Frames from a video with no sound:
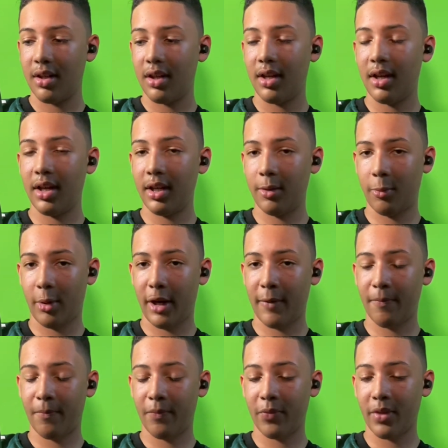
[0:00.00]
Anyway,
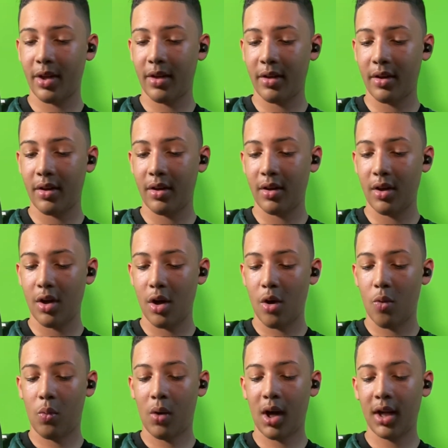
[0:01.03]

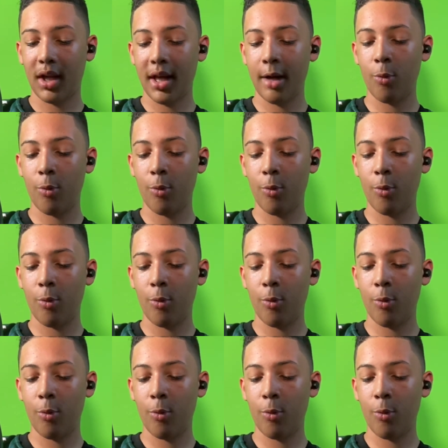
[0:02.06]
while I